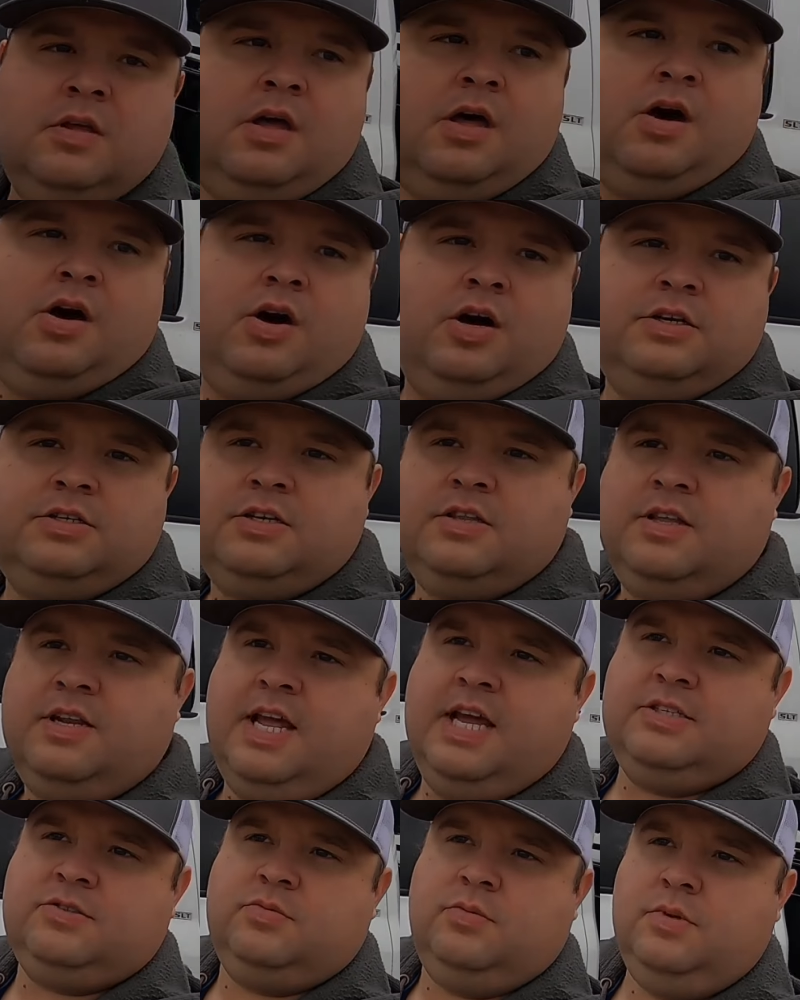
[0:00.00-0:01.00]
On to the
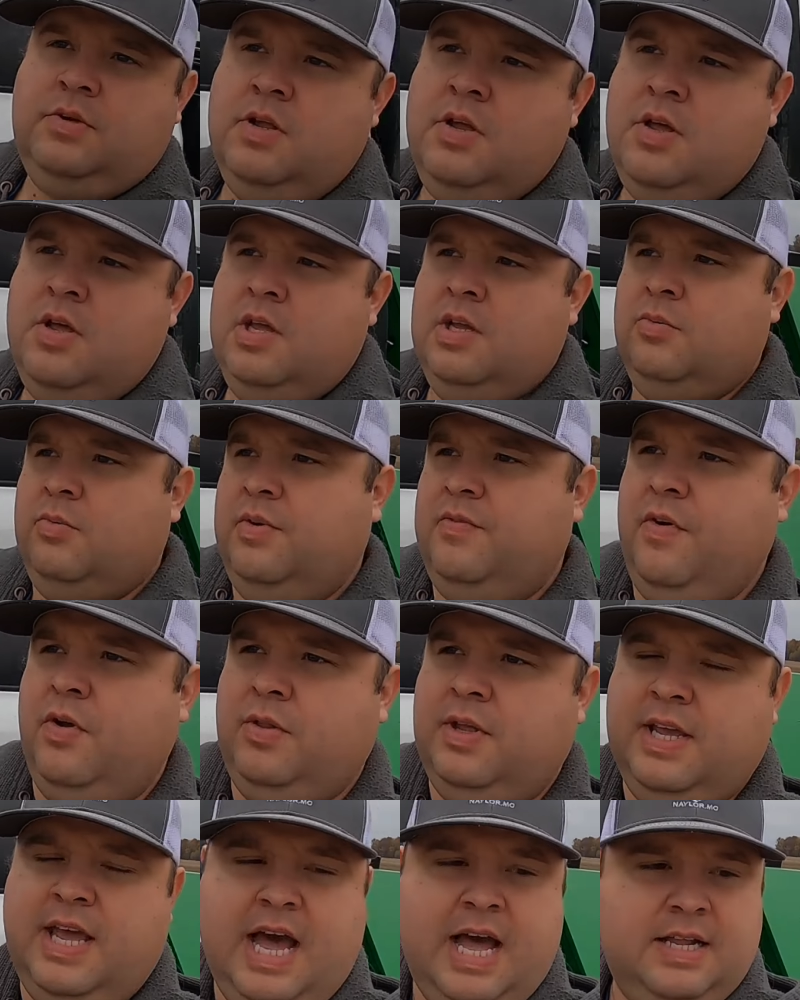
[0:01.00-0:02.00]
next one. We've
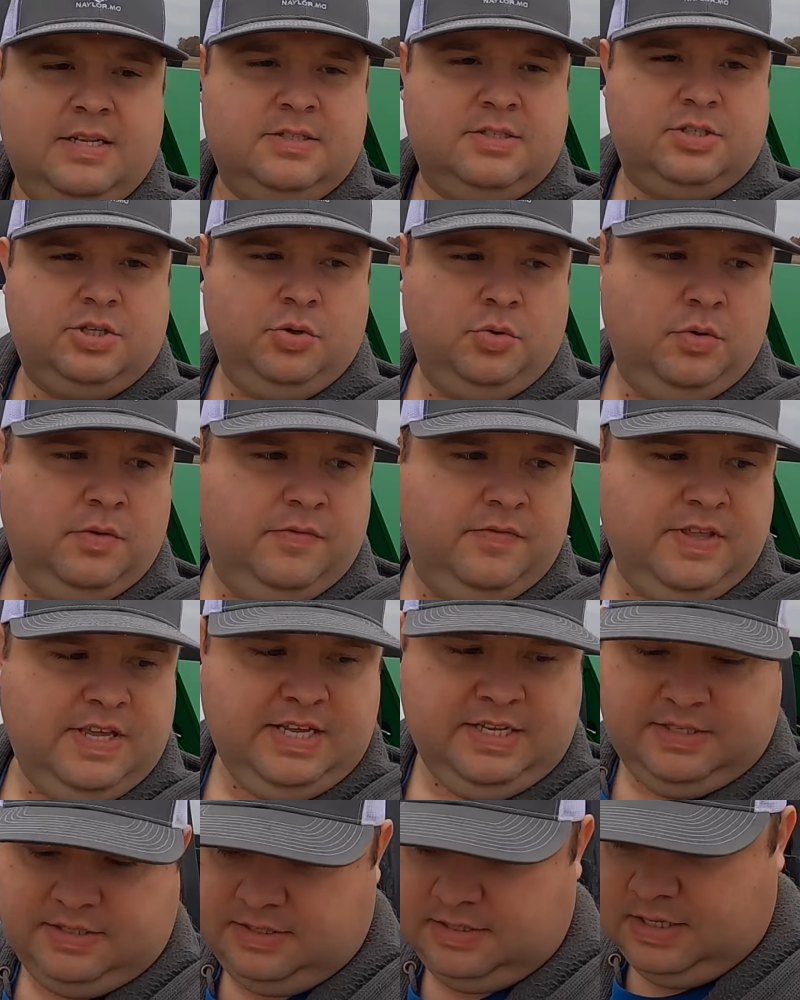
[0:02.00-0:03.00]
only got 2 of
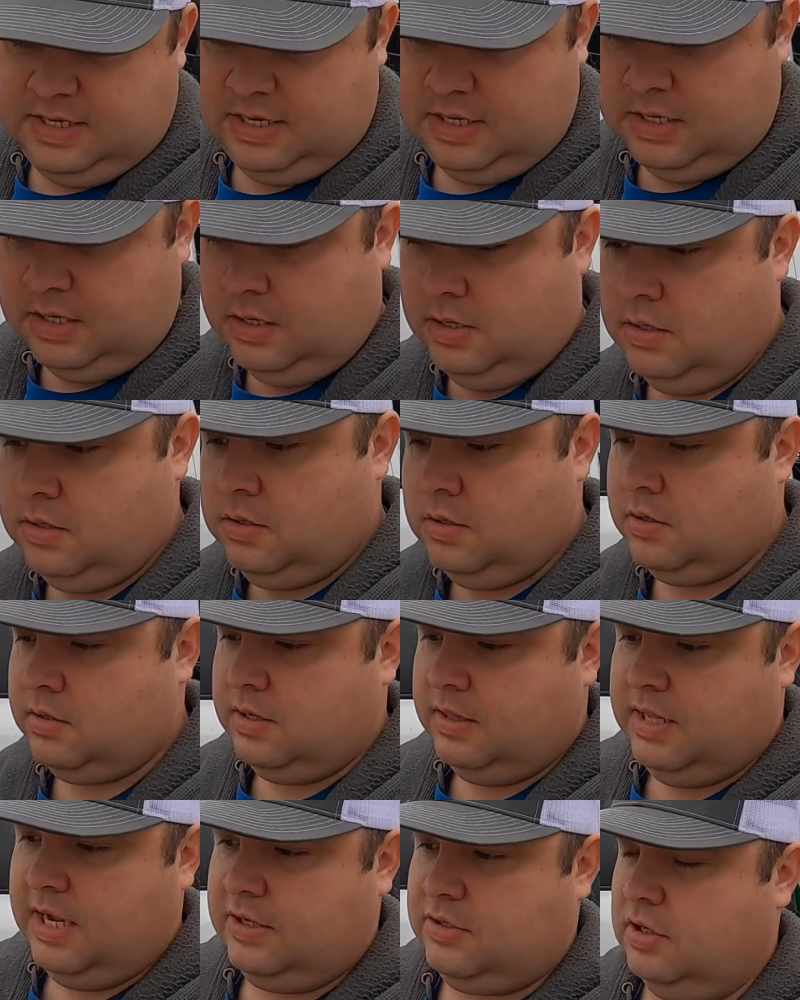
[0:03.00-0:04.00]
these
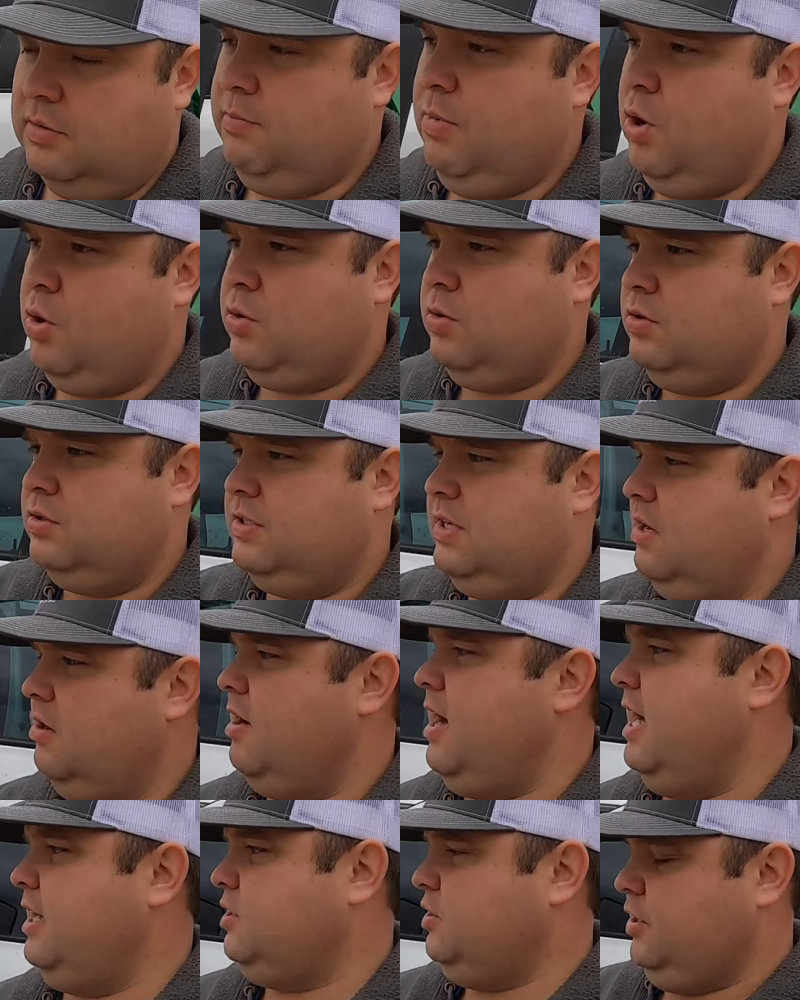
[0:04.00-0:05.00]
electric motors that are
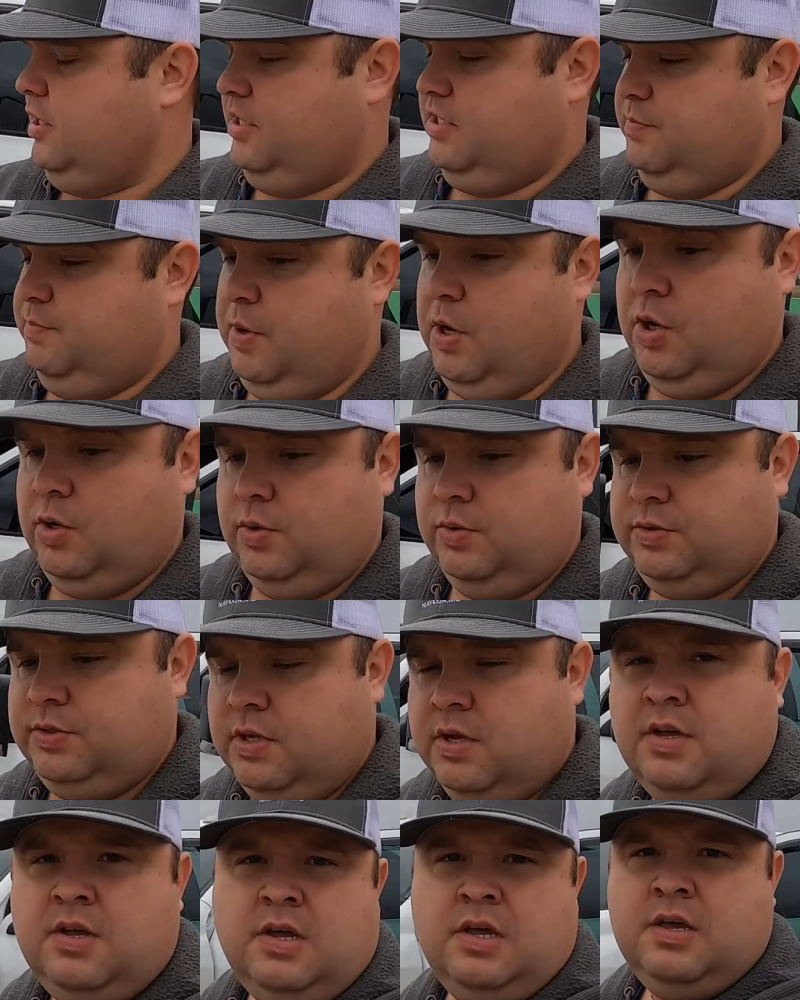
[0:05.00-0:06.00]
actually exposed.
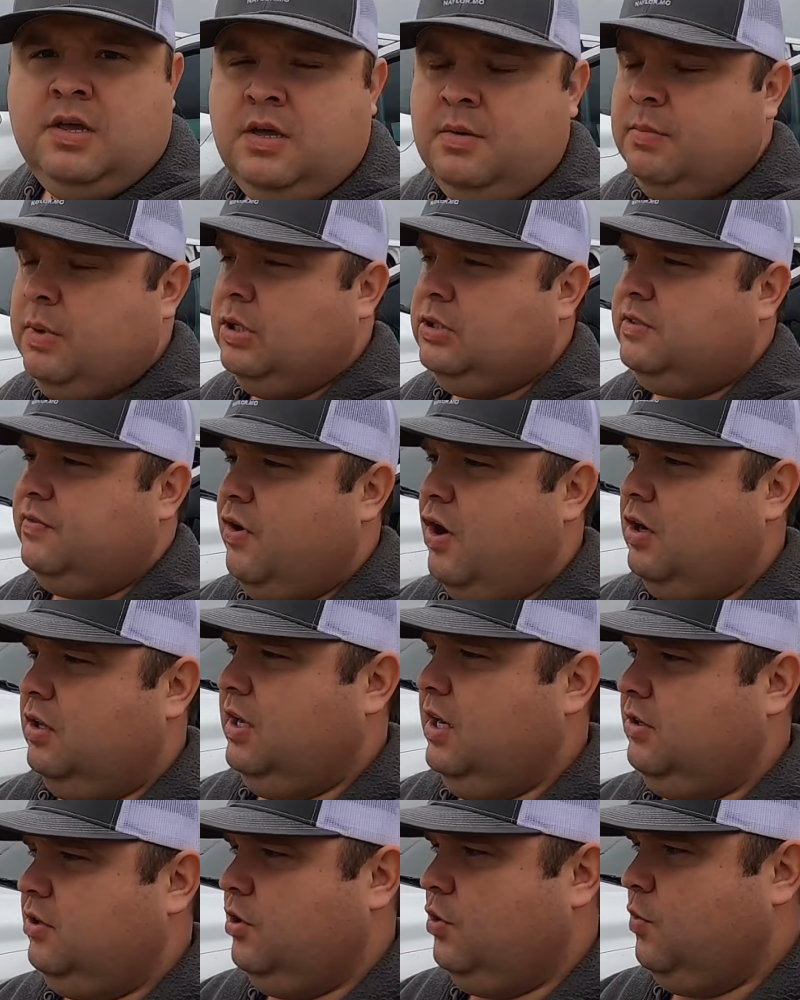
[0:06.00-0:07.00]
Most of our
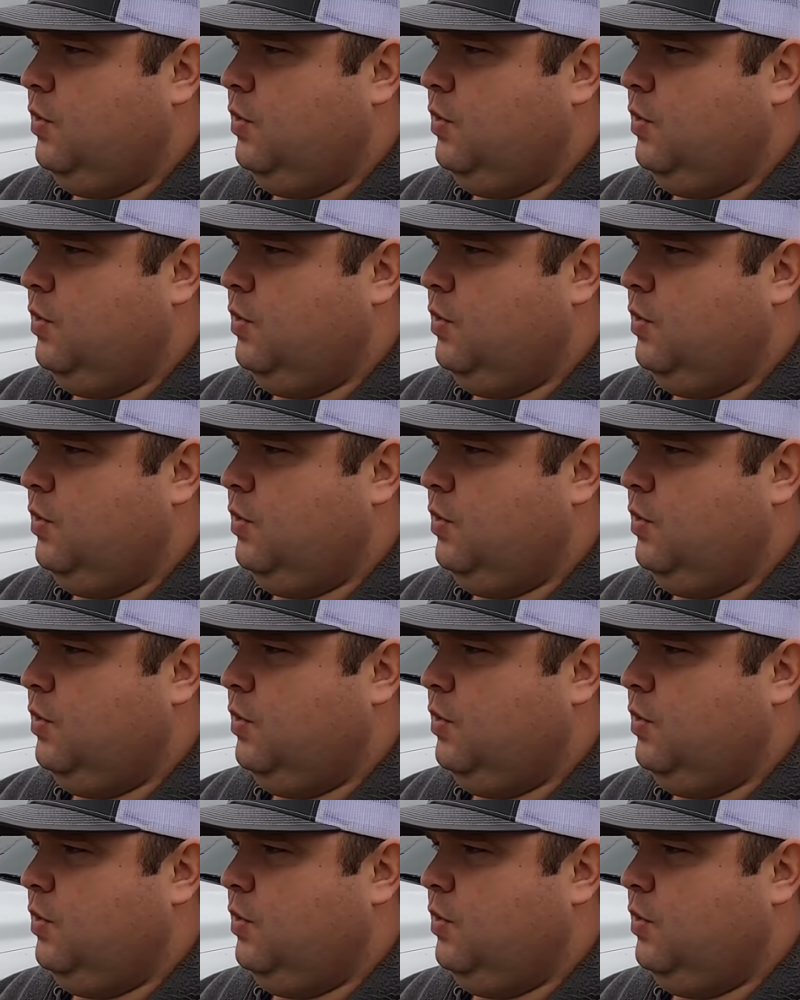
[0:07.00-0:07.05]
electric